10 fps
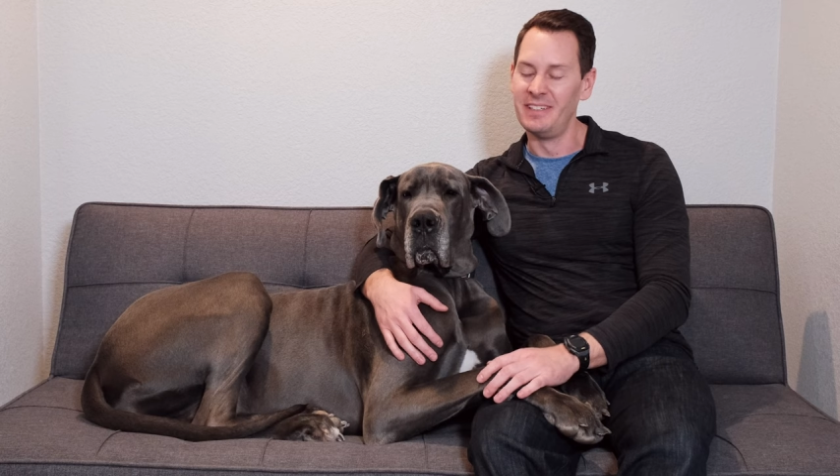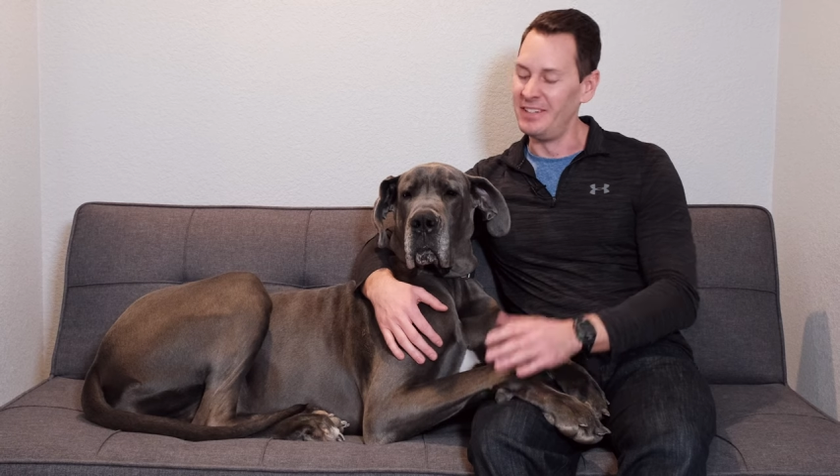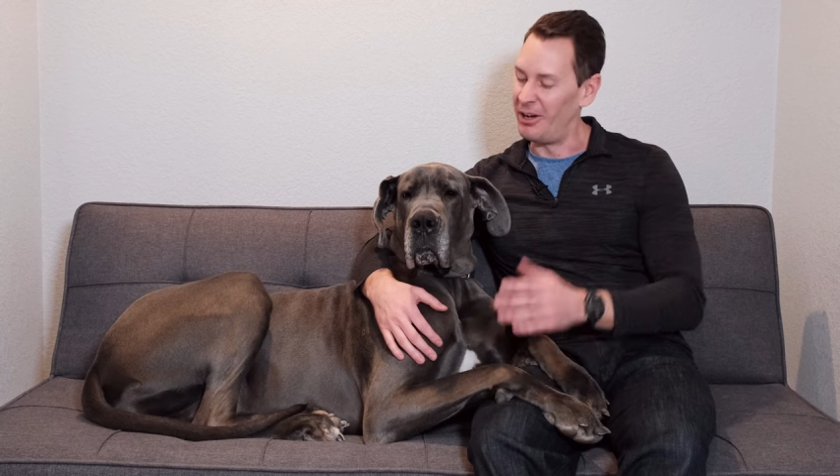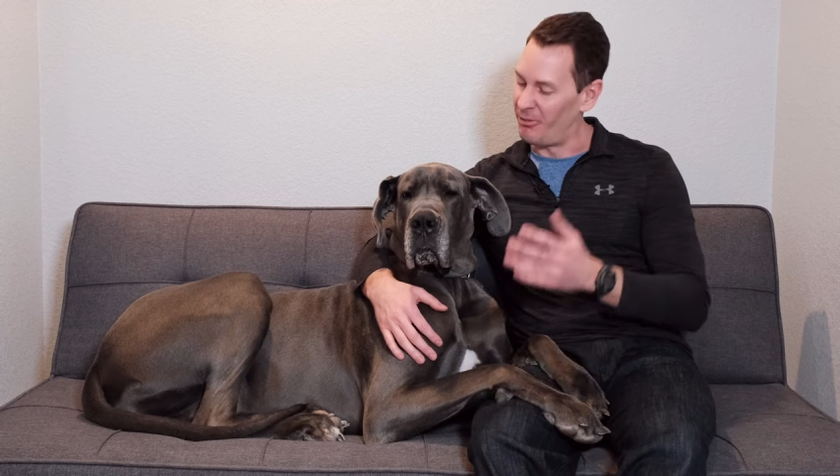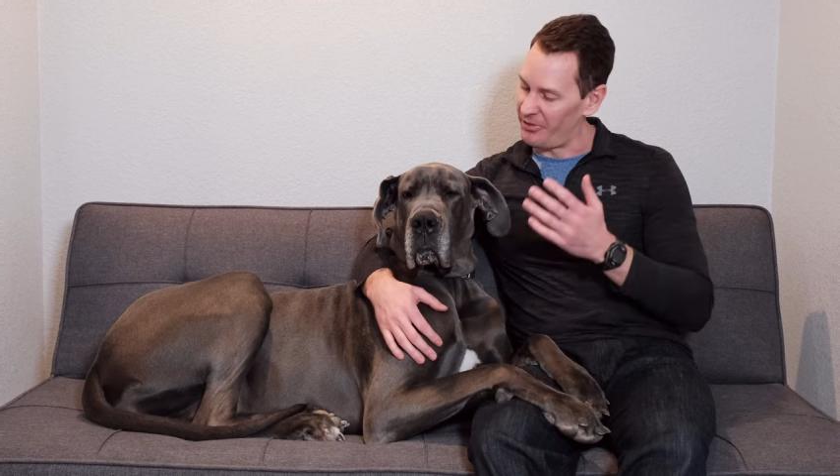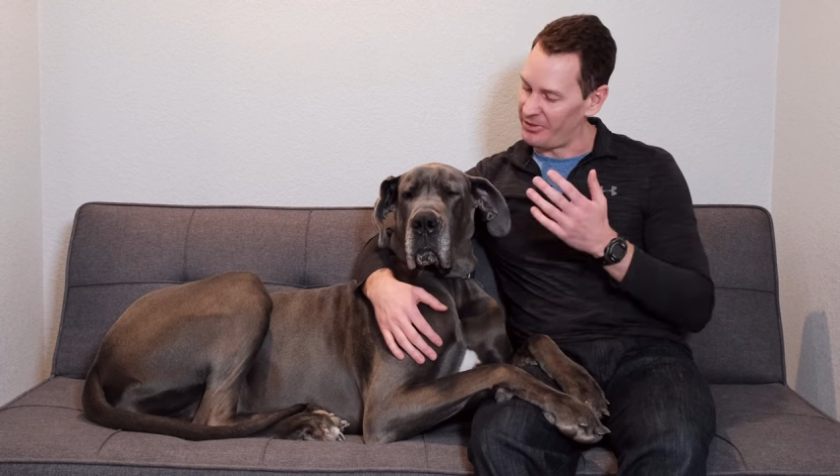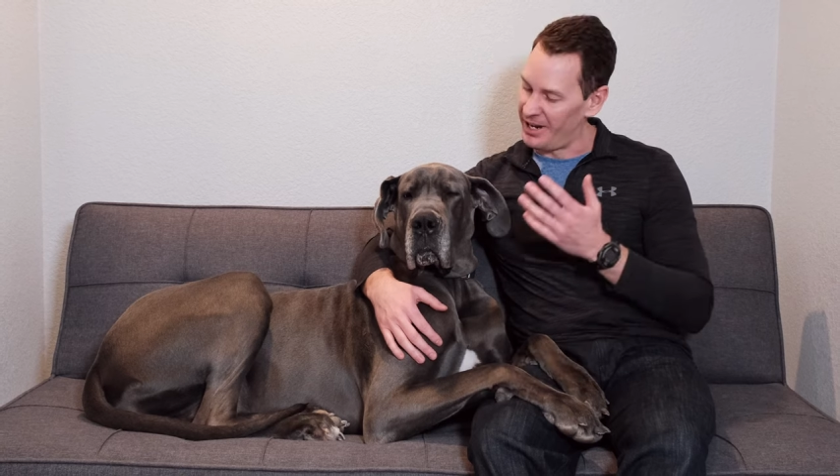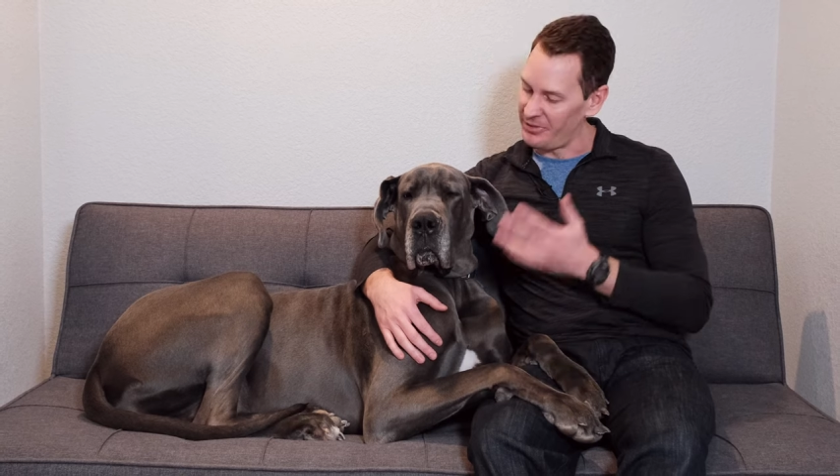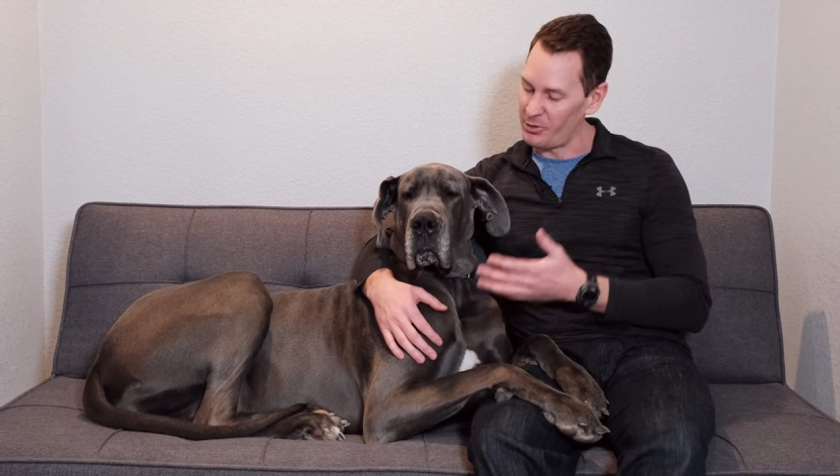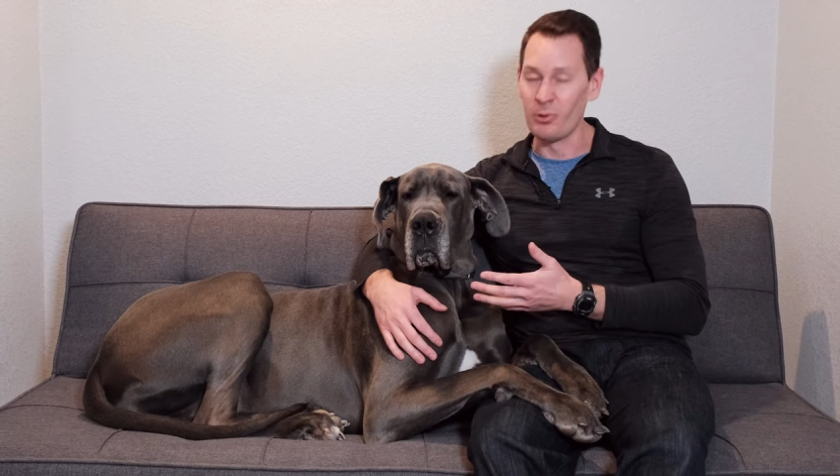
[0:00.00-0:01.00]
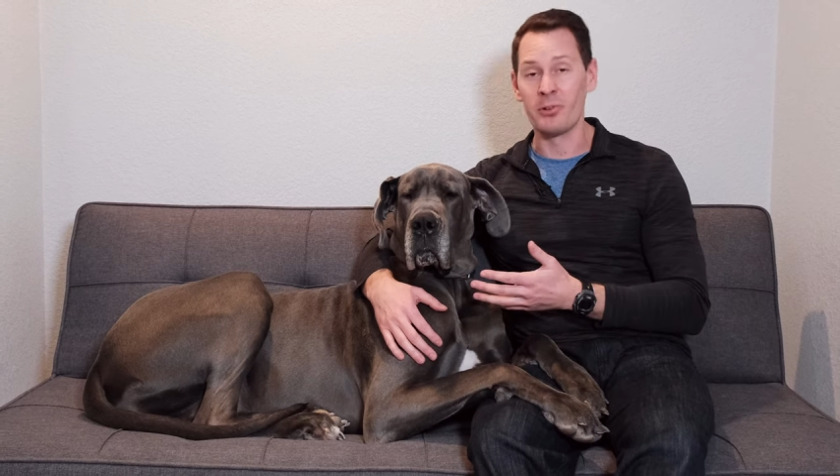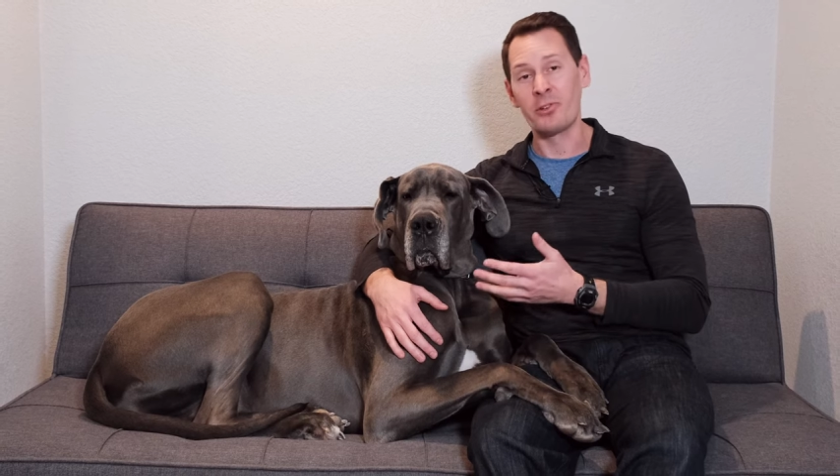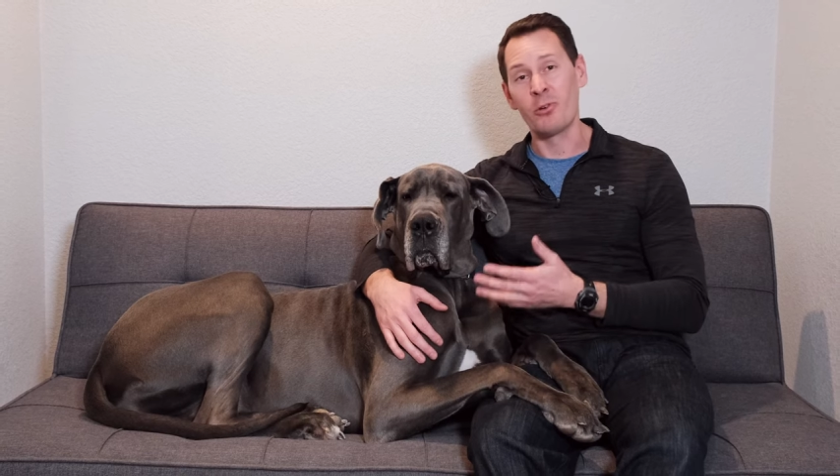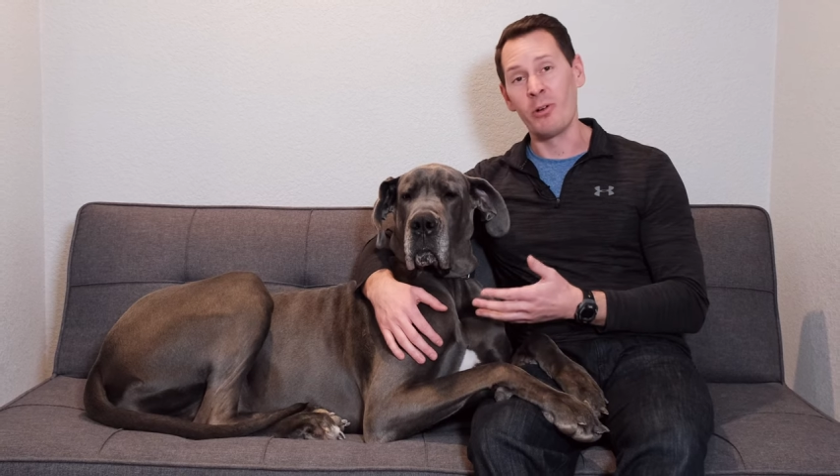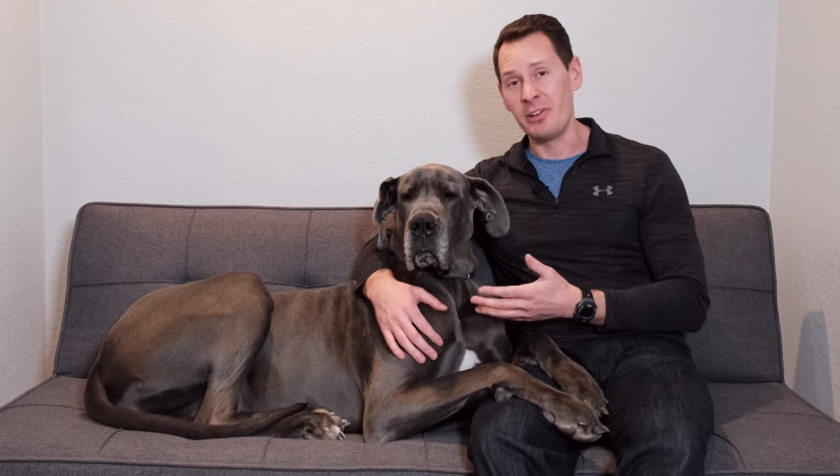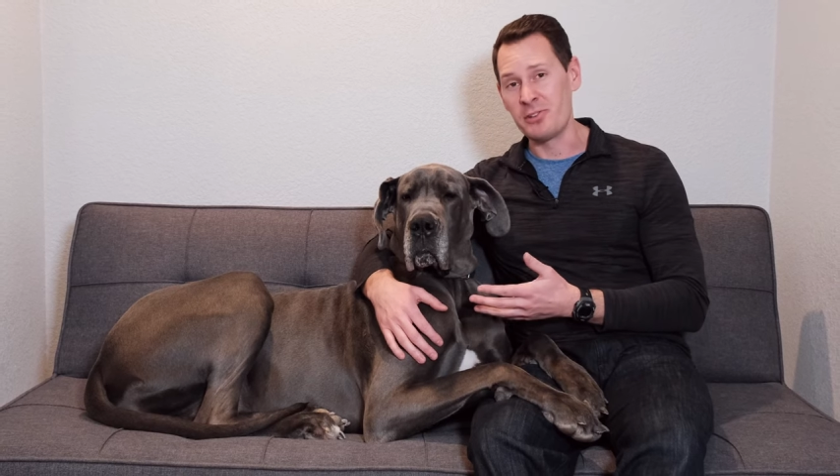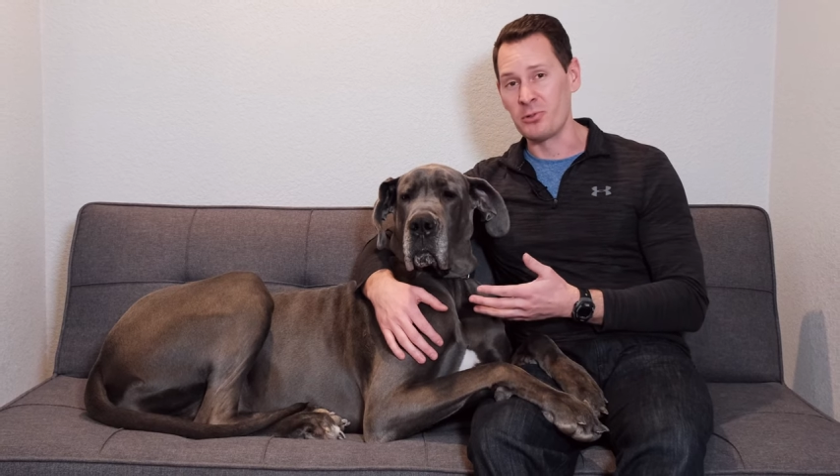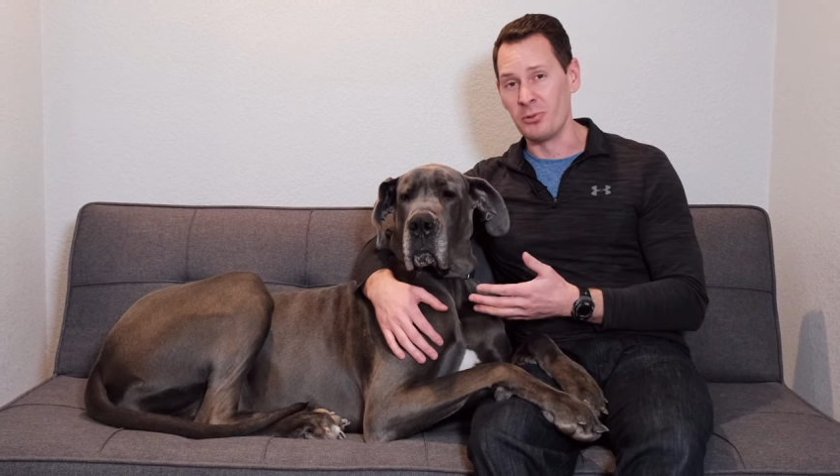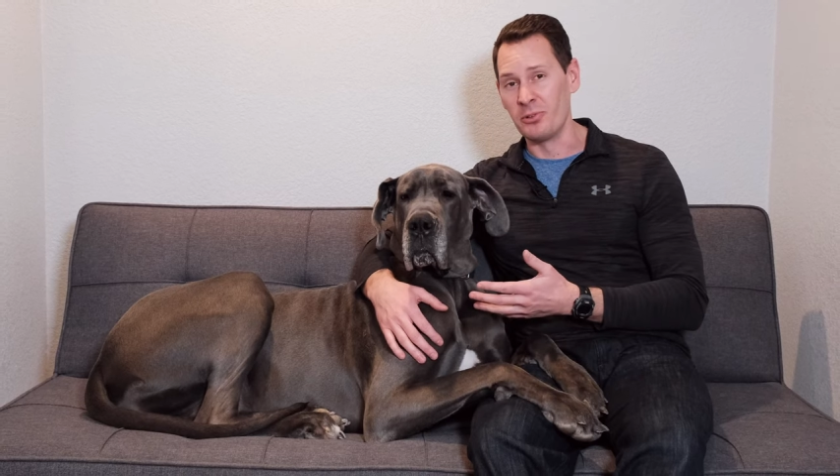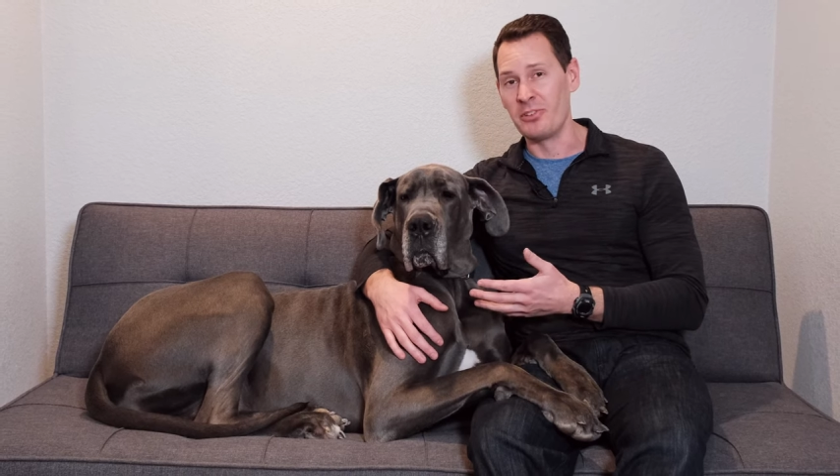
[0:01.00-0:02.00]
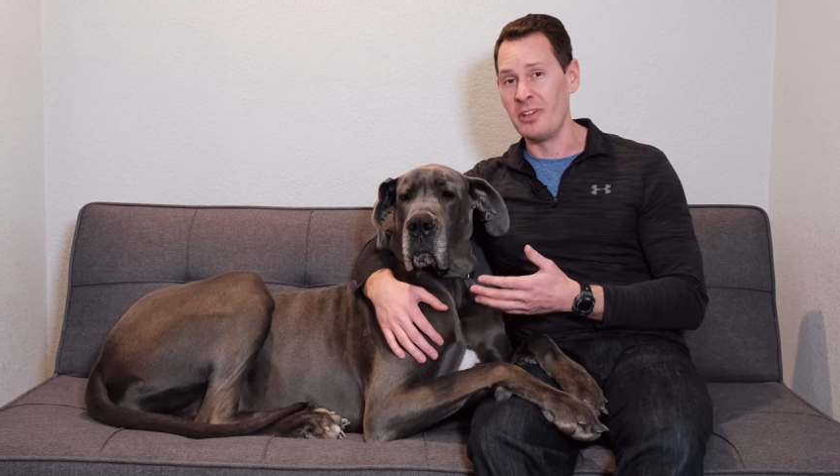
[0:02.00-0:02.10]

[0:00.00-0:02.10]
Now, while they're not the world's greatest droolers,